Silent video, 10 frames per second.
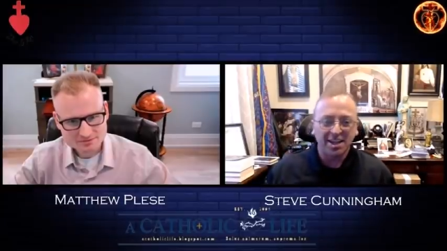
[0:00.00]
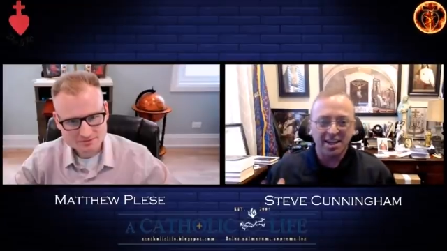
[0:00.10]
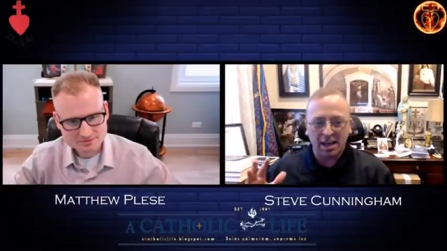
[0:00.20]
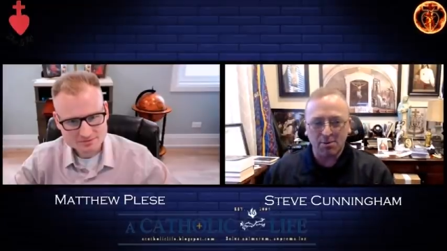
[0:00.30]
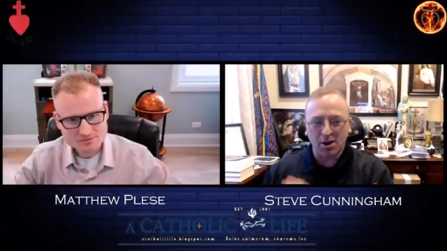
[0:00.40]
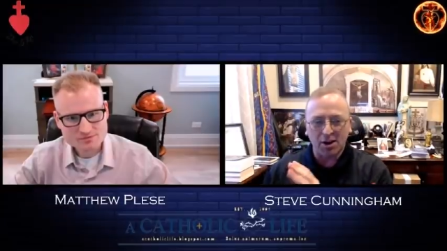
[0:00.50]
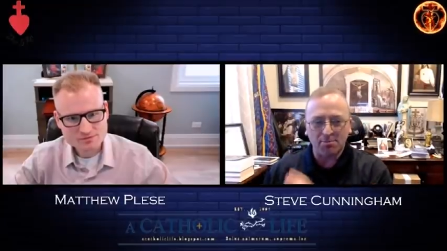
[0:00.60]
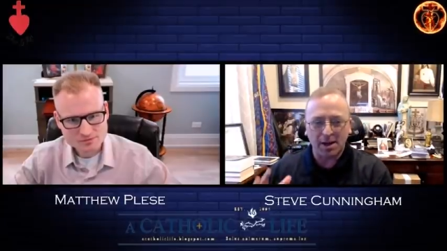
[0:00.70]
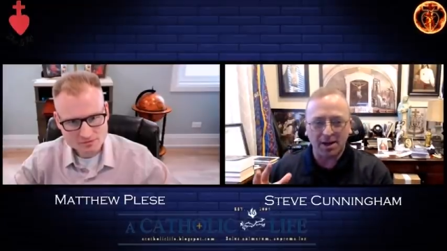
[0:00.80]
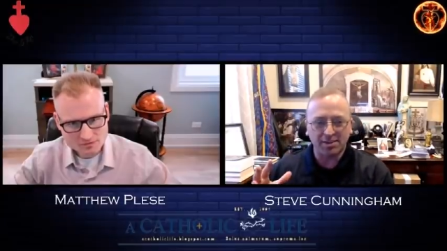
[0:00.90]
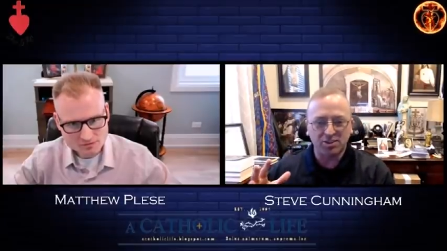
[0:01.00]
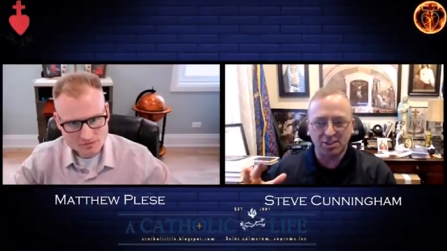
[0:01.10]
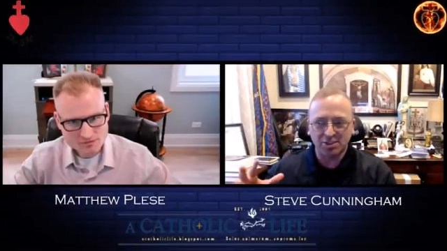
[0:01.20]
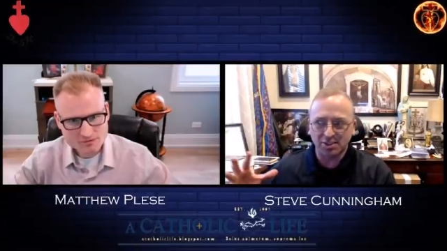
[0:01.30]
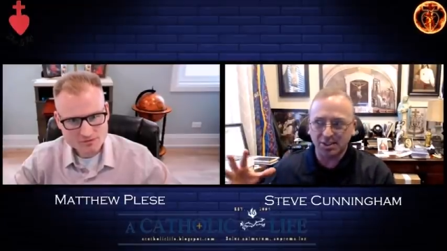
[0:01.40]
Speaker 1: He brought up how
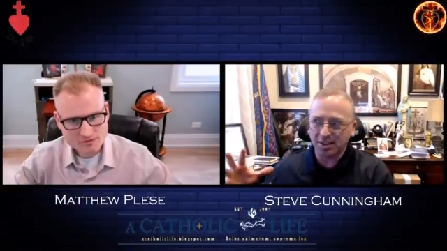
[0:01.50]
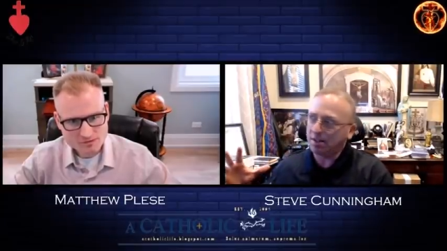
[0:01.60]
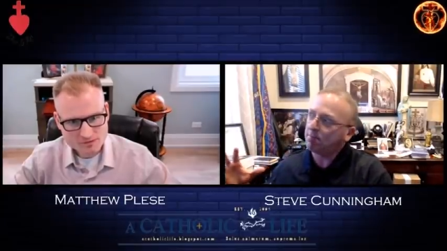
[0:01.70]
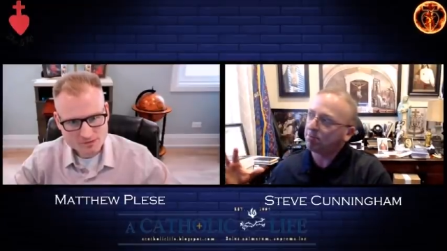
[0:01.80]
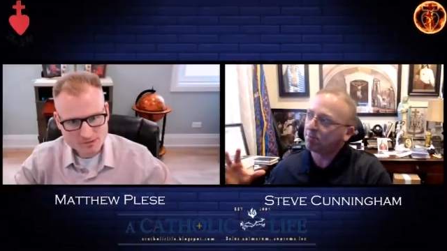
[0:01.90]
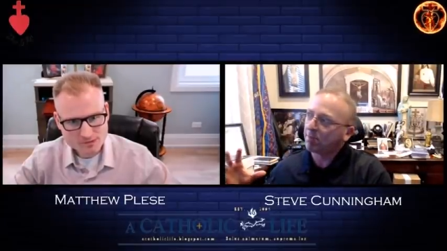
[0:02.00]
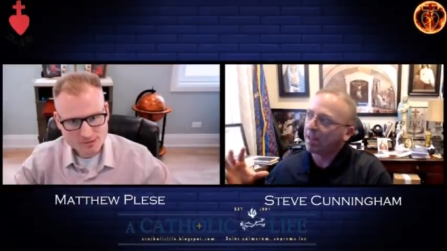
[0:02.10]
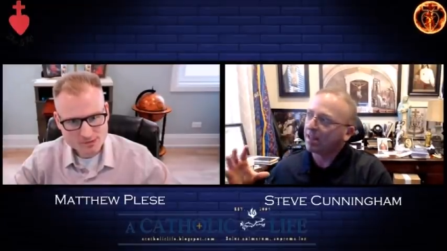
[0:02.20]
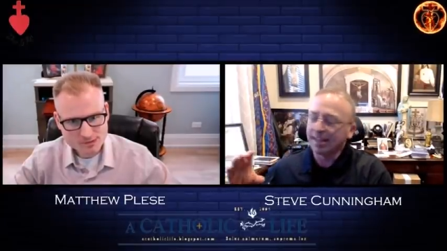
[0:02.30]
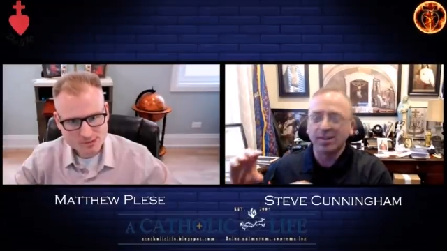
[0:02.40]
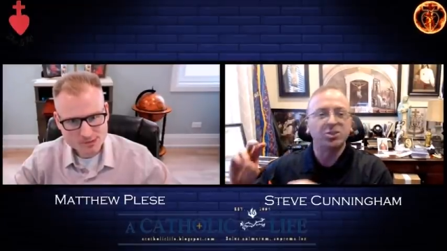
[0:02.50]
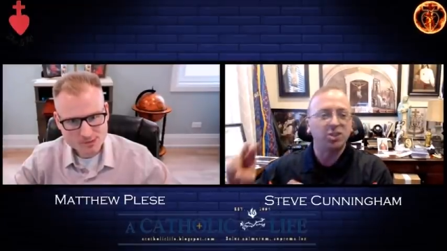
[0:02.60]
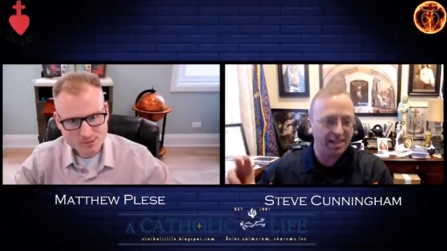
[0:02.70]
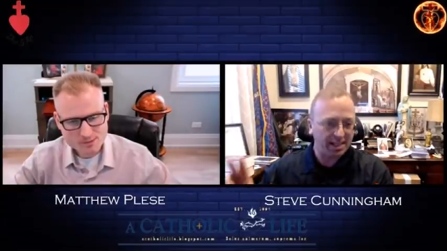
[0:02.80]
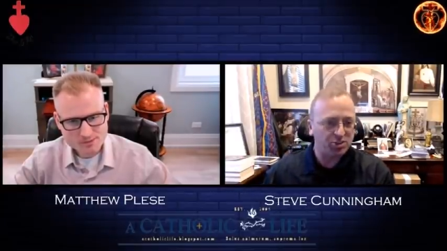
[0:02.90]
just the
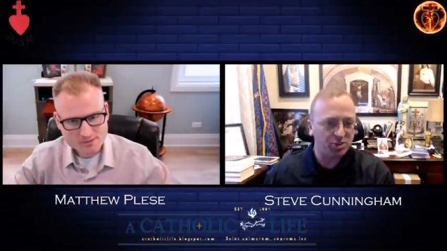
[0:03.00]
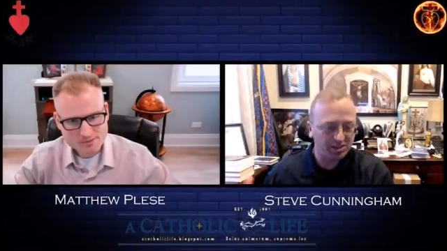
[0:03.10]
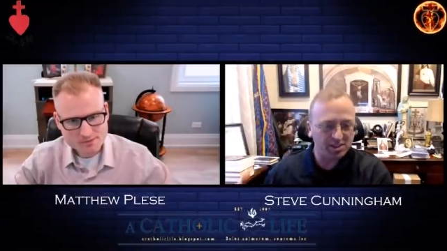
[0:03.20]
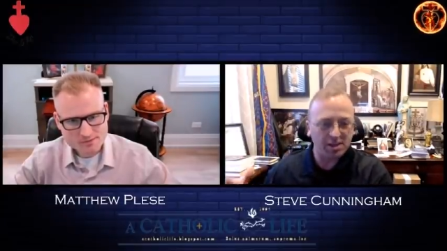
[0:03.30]
liturgy, I guess you could say,